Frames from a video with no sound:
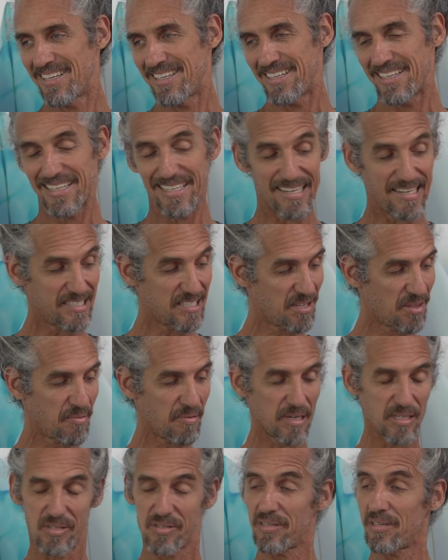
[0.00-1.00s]
it's a
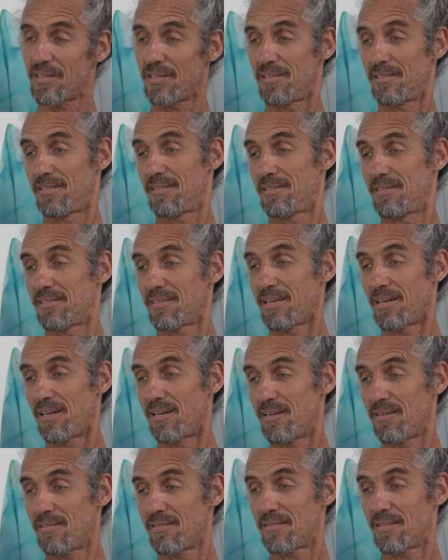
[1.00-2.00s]
thruster, you
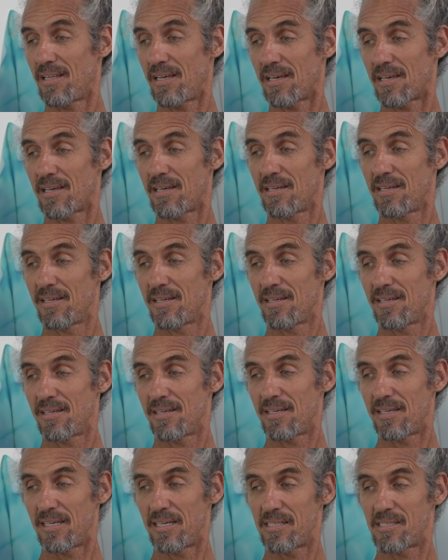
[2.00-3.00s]
know? Like,
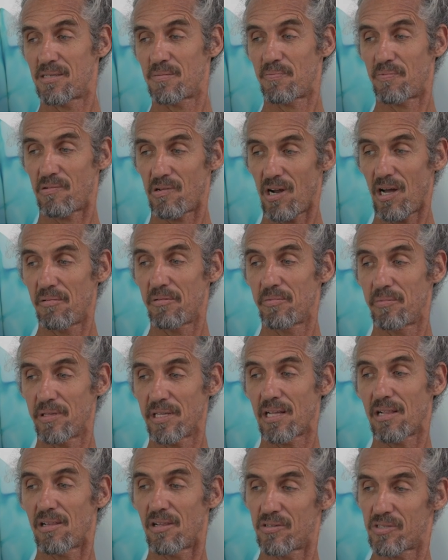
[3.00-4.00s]
it's
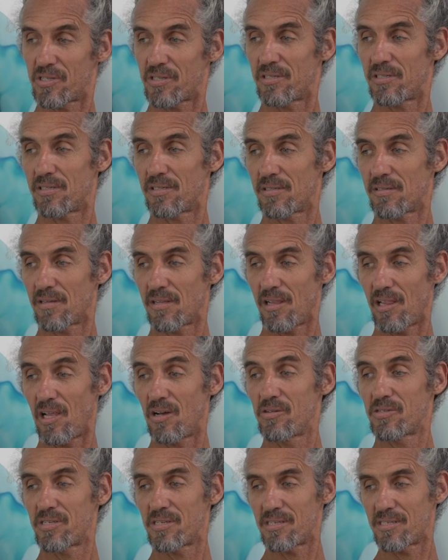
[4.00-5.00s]
probably
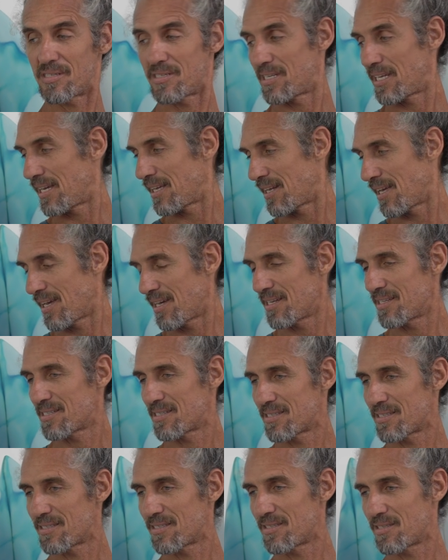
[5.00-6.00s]
closest DNA
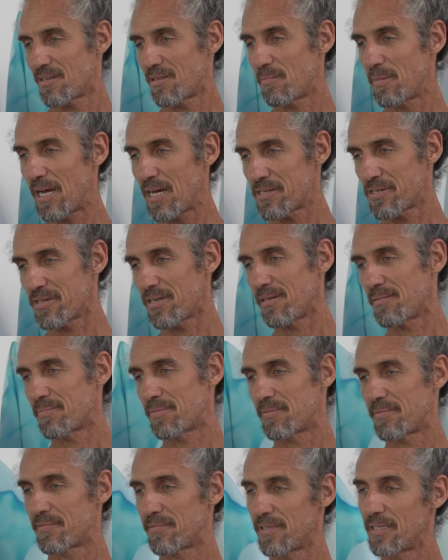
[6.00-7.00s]
is to the Mashup,
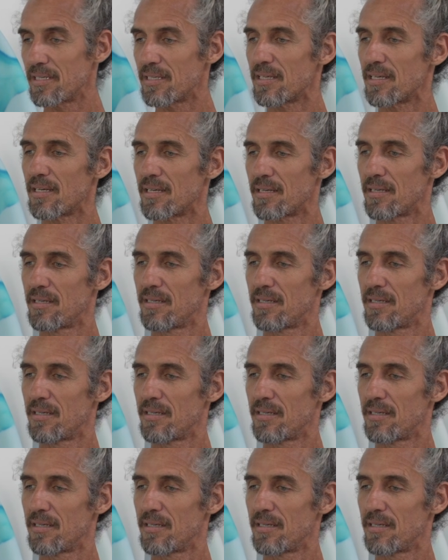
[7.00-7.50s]
really.